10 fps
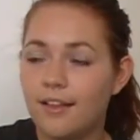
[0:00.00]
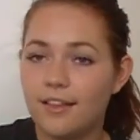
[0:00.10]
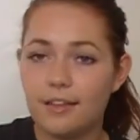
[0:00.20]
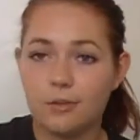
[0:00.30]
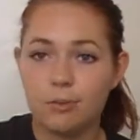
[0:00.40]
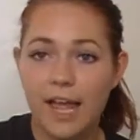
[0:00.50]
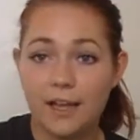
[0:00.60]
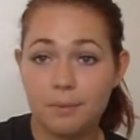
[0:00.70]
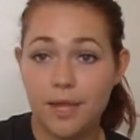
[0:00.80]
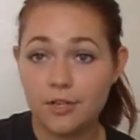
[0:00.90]
little
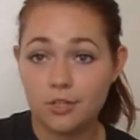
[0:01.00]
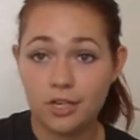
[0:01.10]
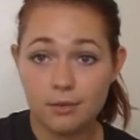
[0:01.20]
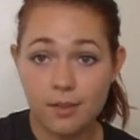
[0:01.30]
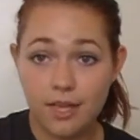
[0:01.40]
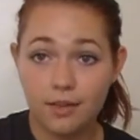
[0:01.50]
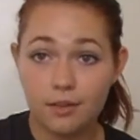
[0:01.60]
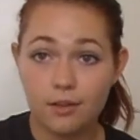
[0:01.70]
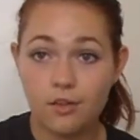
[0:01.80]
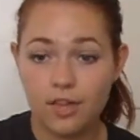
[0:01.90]
black pen, trying to make it
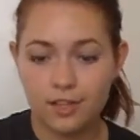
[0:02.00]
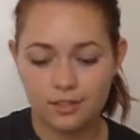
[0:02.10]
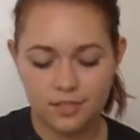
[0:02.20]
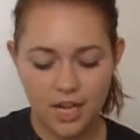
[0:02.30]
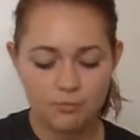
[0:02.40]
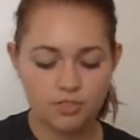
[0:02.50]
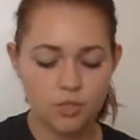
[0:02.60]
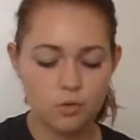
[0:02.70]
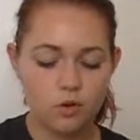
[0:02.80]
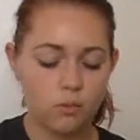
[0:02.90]
look like the Times
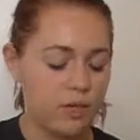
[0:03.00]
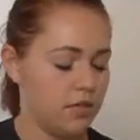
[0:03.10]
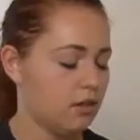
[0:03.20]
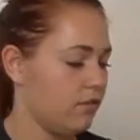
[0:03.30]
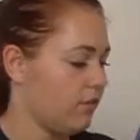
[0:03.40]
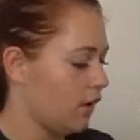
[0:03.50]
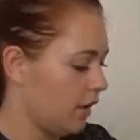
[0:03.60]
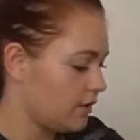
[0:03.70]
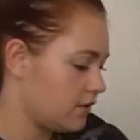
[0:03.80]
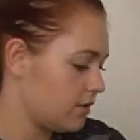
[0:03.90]
New Roman
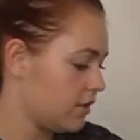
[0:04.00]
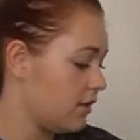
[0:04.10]
font.